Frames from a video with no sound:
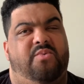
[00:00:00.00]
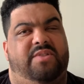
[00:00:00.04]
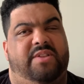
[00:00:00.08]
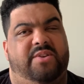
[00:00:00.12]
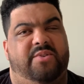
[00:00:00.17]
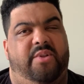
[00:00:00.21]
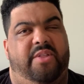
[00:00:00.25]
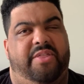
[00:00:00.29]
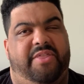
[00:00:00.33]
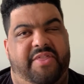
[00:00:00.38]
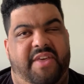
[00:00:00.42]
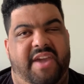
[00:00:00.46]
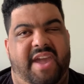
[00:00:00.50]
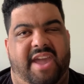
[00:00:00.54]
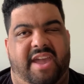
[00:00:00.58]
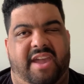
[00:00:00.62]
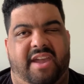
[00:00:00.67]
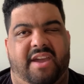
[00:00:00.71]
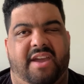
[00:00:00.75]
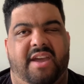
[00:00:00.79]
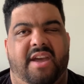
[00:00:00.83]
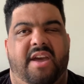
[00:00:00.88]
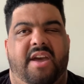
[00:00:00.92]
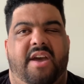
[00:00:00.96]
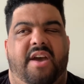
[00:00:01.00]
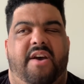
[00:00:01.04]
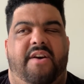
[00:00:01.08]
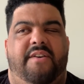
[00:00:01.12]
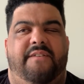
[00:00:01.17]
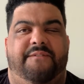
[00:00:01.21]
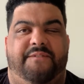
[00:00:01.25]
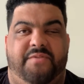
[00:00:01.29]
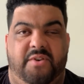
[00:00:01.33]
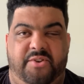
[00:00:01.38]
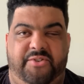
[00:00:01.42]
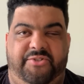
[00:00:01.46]
little thing,
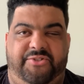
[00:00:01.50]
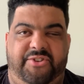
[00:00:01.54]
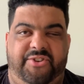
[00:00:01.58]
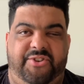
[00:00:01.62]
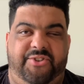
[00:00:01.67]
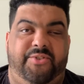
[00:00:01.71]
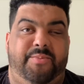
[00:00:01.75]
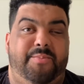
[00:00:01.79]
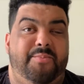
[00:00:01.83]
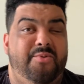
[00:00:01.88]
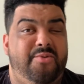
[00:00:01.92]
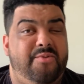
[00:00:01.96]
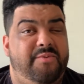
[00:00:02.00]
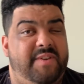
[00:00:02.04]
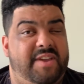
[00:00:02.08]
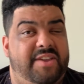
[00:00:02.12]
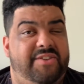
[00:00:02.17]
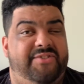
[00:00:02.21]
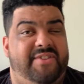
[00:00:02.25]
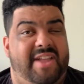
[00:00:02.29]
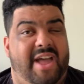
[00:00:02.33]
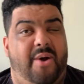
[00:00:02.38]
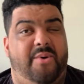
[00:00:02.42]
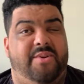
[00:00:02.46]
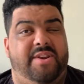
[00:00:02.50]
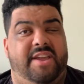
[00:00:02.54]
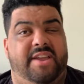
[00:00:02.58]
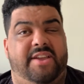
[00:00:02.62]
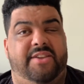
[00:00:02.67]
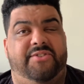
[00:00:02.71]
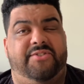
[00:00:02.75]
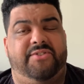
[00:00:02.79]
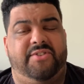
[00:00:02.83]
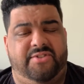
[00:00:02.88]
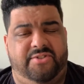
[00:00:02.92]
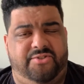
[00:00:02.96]
versus movies
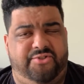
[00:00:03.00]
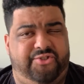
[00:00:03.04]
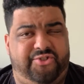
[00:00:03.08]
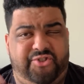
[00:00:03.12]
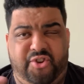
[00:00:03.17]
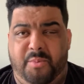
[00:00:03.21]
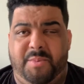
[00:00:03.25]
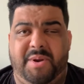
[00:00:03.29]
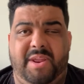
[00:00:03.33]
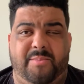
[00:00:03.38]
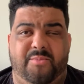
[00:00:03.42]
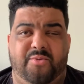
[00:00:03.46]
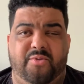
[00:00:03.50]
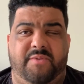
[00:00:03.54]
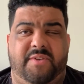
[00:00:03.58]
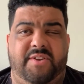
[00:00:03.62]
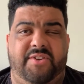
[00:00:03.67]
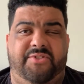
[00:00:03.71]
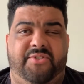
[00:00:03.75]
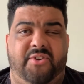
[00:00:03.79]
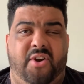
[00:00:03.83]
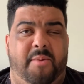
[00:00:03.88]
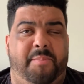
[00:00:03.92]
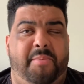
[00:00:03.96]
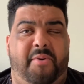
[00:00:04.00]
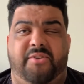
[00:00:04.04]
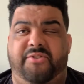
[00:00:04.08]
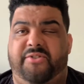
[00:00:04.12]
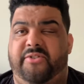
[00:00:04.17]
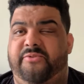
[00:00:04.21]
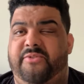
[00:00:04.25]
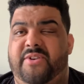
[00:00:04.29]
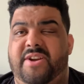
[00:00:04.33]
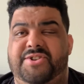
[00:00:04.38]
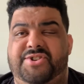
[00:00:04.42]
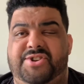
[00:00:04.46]
nowadays. So many movies are parts
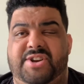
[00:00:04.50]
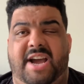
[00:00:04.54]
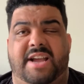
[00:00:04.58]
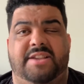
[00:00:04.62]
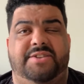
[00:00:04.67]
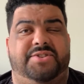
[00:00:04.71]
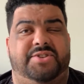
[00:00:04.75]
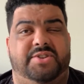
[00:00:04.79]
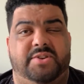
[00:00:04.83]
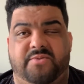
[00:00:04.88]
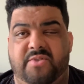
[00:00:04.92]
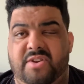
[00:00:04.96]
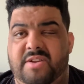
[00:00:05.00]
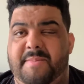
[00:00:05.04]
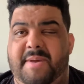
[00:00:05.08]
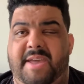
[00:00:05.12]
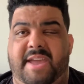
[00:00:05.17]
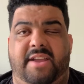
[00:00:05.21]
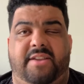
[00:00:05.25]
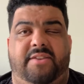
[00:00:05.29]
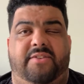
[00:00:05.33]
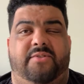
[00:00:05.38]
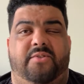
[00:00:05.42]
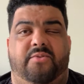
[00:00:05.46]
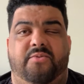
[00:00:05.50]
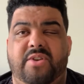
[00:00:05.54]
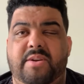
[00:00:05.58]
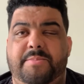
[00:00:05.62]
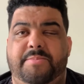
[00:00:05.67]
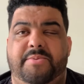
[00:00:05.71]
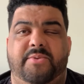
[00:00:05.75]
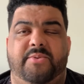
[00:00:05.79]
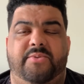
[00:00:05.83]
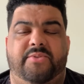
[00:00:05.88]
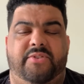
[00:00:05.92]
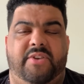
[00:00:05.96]
of franchises, or remakes, or
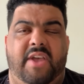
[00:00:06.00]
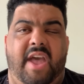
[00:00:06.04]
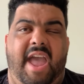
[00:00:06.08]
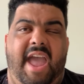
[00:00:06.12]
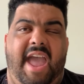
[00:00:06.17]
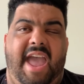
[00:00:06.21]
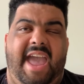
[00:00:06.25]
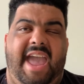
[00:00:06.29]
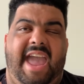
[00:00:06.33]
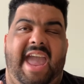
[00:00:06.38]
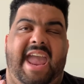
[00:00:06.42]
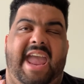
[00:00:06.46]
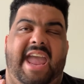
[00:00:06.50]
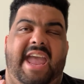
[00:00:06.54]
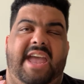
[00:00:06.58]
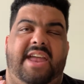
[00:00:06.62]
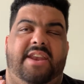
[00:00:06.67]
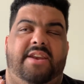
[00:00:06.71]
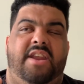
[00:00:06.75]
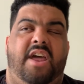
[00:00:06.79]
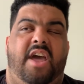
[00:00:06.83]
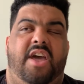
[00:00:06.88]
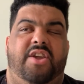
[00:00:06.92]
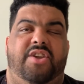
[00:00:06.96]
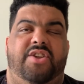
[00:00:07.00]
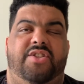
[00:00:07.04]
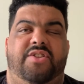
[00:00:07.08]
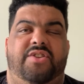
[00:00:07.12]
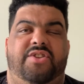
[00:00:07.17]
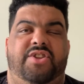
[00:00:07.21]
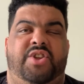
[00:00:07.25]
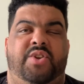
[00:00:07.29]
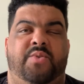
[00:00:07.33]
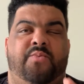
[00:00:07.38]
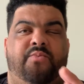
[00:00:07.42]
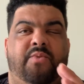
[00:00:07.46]
reboots, and
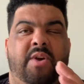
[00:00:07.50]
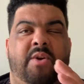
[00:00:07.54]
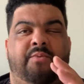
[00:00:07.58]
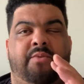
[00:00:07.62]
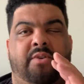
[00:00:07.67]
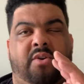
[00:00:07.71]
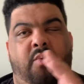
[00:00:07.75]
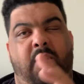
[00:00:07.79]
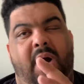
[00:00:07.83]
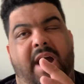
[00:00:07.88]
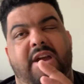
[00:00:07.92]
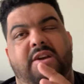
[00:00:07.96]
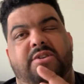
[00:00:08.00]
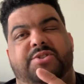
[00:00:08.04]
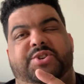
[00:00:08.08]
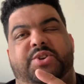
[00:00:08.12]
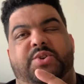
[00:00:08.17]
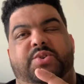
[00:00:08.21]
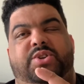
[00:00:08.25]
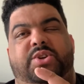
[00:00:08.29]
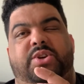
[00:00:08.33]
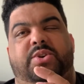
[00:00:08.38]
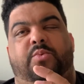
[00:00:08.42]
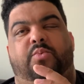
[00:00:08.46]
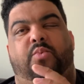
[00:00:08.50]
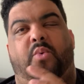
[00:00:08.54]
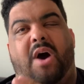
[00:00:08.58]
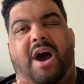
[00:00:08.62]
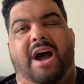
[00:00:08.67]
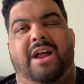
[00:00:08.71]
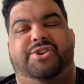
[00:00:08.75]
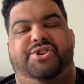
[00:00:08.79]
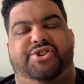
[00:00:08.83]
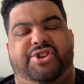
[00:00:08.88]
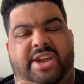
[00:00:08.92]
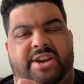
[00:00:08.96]
it requires you to
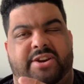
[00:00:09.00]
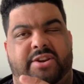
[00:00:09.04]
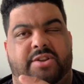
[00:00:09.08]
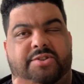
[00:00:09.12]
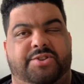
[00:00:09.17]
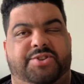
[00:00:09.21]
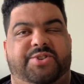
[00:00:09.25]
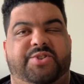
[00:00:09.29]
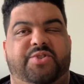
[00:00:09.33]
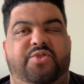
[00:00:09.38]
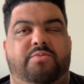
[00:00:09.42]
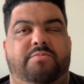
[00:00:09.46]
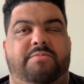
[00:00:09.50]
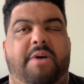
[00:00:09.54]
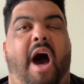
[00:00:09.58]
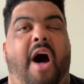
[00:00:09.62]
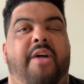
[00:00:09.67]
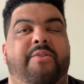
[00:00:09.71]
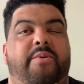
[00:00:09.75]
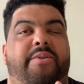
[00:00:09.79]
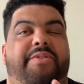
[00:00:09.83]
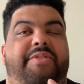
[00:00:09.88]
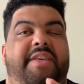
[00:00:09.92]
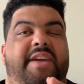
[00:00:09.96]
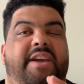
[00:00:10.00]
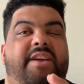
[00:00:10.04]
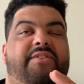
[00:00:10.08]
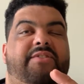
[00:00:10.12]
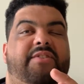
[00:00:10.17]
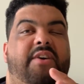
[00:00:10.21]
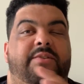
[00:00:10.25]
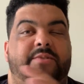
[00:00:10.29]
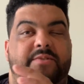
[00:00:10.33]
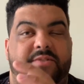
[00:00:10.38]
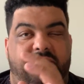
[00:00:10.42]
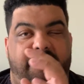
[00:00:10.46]
watch and consume other things
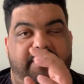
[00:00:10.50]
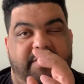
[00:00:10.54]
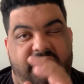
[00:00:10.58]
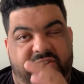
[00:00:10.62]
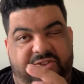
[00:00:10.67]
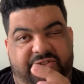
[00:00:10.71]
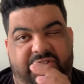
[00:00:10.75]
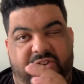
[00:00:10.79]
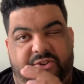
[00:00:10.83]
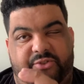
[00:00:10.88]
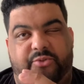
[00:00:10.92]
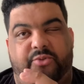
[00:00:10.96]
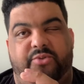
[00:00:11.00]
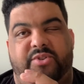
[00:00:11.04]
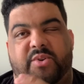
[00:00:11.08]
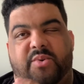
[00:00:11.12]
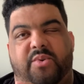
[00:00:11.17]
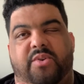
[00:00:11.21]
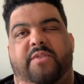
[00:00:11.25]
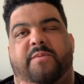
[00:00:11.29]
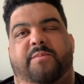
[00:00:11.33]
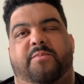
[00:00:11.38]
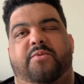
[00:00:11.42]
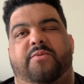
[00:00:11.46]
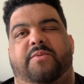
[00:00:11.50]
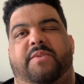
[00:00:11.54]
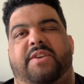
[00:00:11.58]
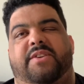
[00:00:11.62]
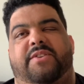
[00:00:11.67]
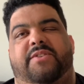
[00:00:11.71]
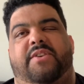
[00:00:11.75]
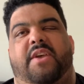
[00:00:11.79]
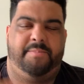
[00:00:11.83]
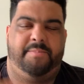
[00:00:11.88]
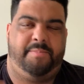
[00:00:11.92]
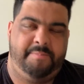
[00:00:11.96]
other than this central unit of
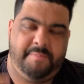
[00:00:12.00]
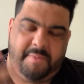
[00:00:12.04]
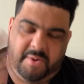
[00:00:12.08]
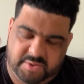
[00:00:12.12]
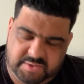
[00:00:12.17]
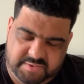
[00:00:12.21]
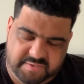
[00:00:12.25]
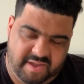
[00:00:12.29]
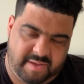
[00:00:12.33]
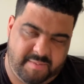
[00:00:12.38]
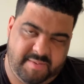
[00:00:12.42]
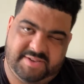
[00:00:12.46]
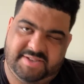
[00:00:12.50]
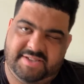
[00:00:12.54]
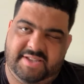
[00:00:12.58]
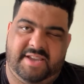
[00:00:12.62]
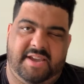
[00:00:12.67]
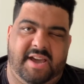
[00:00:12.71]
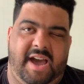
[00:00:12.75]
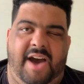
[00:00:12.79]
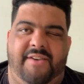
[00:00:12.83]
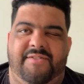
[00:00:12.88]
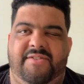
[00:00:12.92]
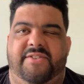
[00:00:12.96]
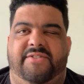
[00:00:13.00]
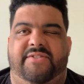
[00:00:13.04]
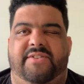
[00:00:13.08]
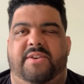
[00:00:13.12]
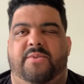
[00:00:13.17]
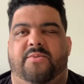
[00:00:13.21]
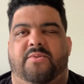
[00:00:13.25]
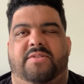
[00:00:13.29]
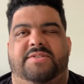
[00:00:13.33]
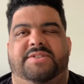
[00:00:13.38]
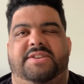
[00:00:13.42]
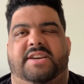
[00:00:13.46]
movies. Most famously, obviously,
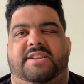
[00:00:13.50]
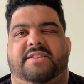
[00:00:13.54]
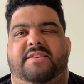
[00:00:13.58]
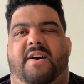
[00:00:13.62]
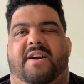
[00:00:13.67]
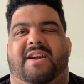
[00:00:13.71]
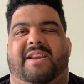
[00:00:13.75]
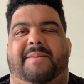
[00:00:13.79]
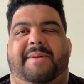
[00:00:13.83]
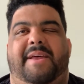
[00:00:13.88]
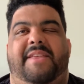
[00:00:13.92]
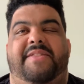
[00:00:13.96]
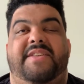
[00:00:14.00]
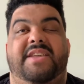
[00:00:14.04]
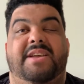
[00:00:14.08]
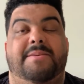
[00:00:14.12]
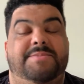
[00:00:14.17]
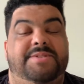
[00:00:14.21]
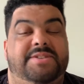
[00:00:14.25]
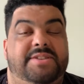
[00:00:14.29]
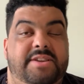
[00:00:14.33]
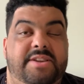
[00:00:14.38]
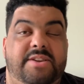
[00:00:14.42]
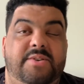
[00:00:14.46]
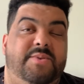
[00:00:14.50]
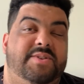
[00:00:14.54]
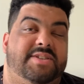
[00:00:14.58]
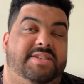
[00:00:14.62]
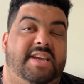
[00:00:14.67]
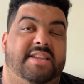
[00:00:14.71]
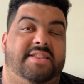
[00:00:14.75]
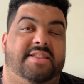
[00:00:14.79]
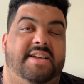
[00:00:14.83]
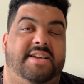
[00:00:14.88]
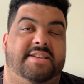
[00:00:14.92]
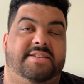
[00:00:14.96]
we're also talking about the MCU is
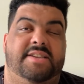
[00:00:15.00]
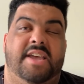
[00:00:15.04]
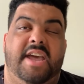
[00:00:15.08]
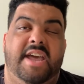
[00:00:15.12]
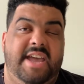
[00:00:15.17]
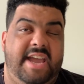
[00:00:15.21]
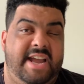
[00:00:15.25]
like this.